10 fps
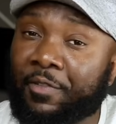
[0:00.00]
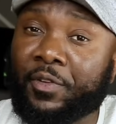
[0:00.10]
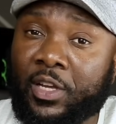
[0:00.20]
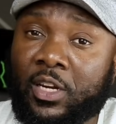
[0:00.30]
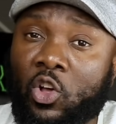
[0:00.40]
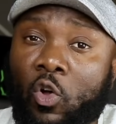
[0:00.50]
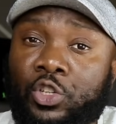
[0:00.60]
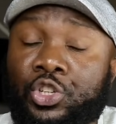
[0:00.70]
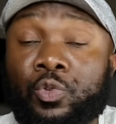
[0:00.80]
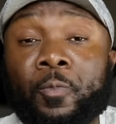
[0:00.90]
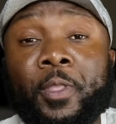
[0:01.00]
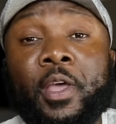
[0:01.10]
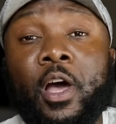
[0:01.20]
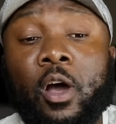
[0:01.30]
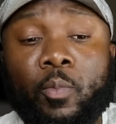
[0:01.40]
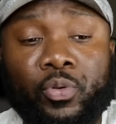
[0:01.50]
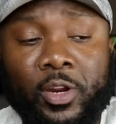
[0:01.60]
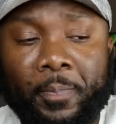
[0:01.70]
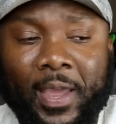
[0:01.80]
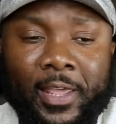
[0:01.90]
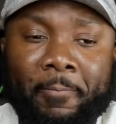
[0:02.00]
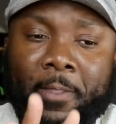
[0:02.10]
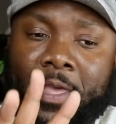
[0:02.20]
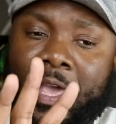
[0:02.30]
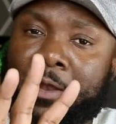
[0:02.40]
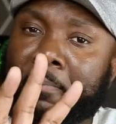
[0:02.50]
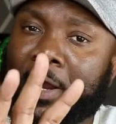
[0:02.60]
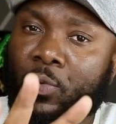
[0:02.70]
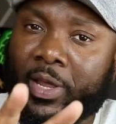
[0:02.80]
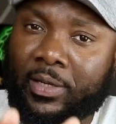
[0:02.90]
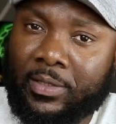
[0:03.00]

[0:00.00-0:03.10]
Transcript: definitely going to cost you a pretty penny. And by the way,